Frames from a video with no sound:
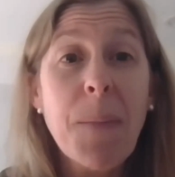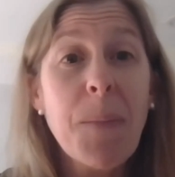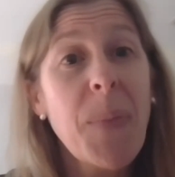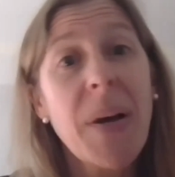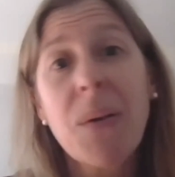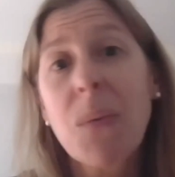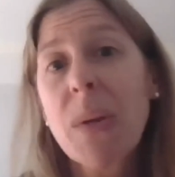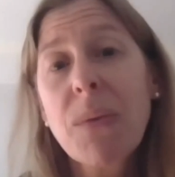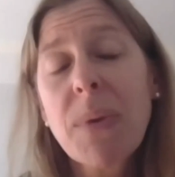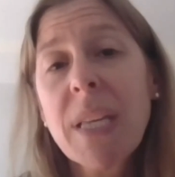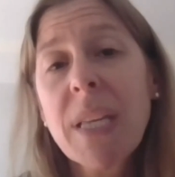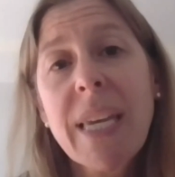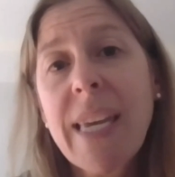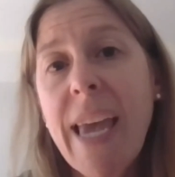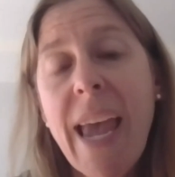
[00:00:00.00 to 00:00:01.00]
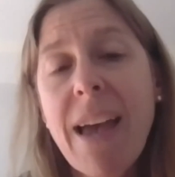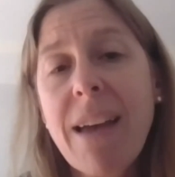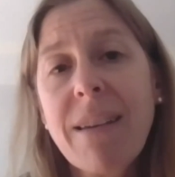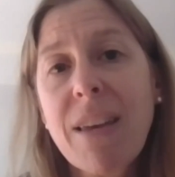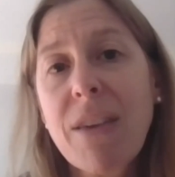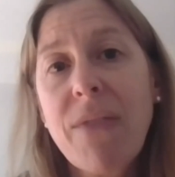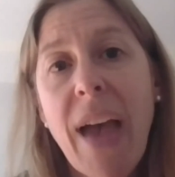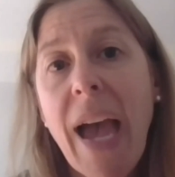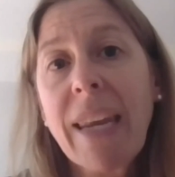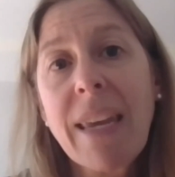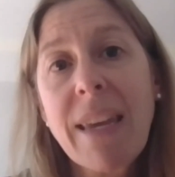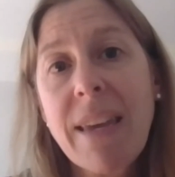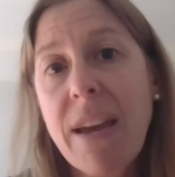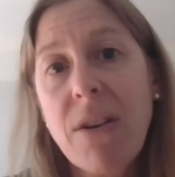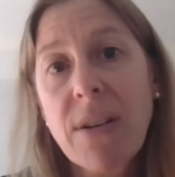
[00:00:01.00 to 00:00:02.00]
but we really can't give
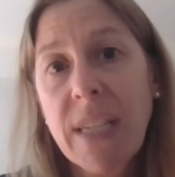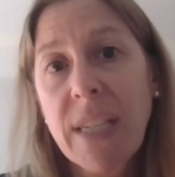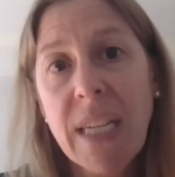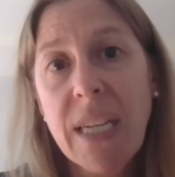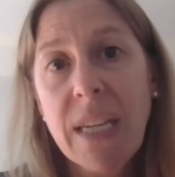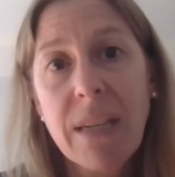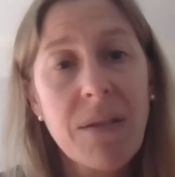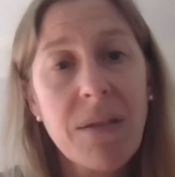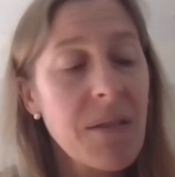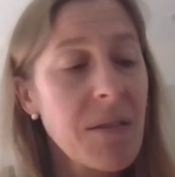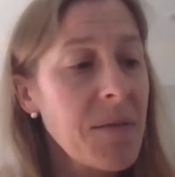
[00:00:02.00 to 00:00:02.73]
any guarantees.